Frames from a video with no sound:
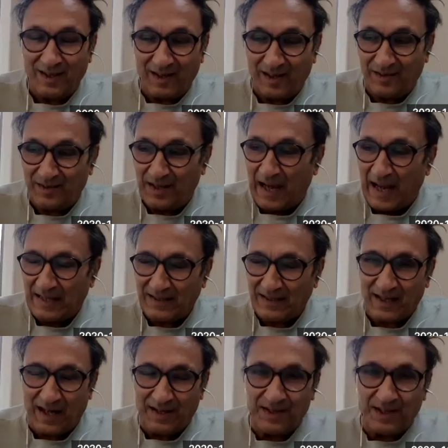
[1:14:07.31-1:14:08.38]
Uh, they
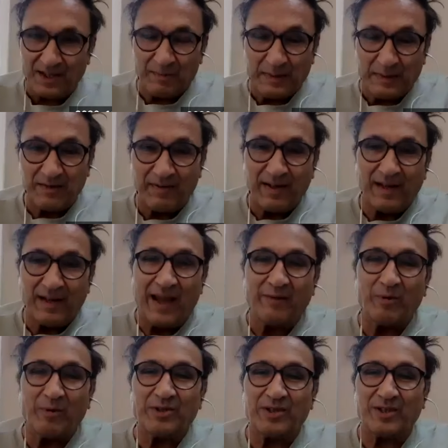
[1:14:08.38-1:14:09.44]
asked Are there specific
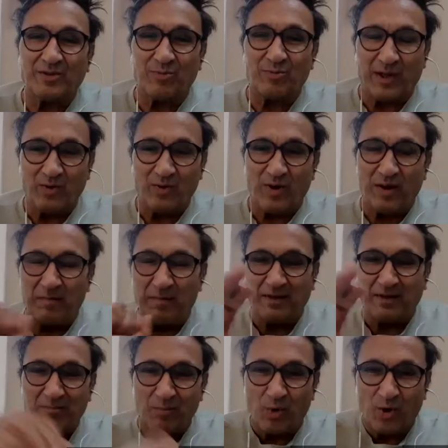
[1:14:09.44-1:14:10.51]
languages where you
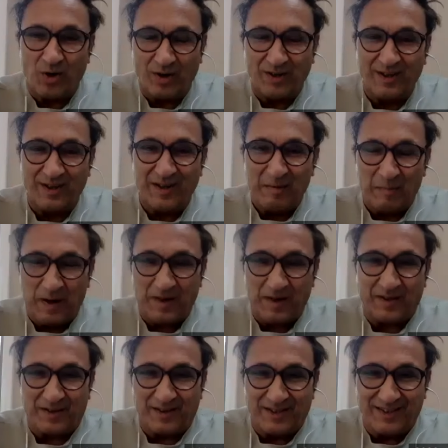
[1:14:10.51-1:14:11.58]
emit more
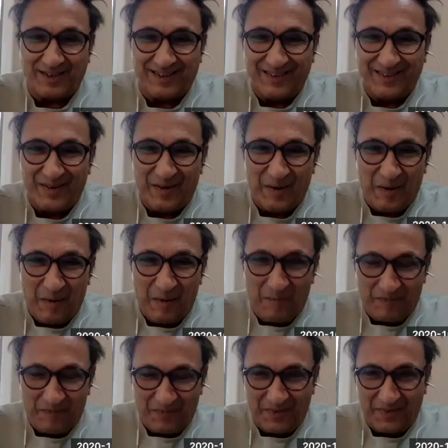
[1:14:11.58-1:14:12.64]
particles
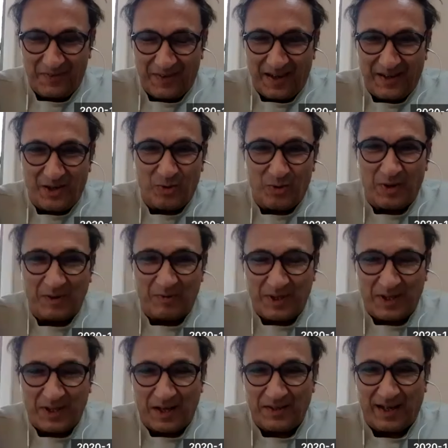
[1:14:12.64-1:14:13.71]
than you would
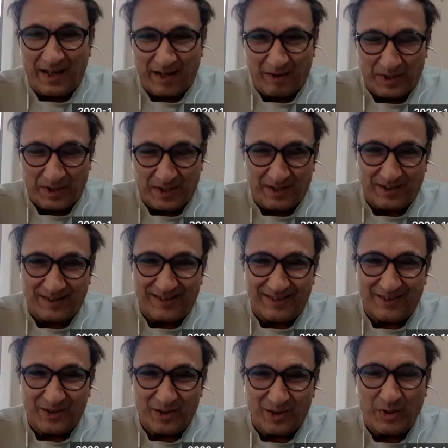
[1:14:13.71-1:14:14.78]
with other languages?
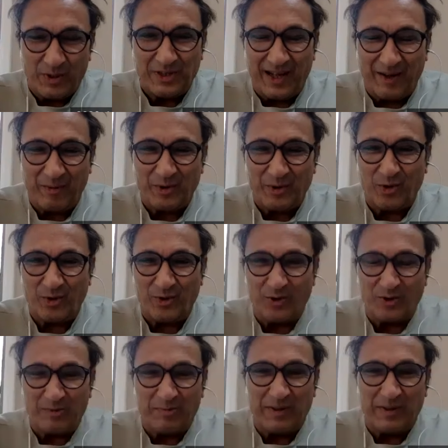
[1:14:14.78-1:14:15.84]
So which language should you
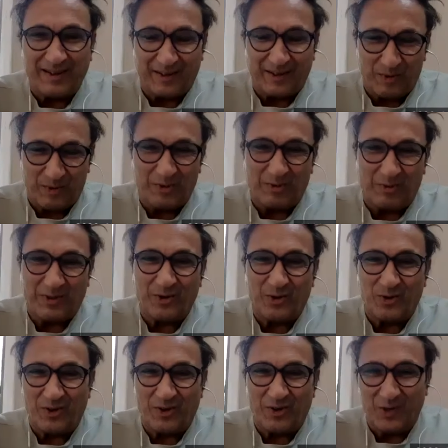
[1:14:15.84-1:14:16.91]
speak and which one
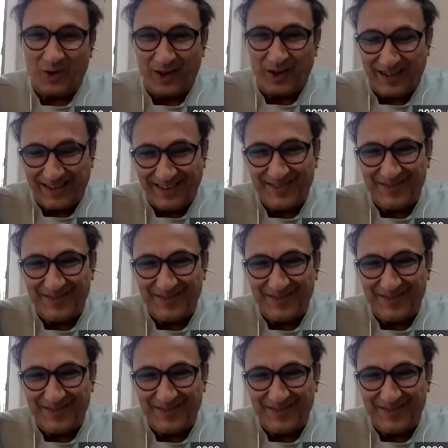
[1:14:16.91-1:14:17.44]
should you avoid?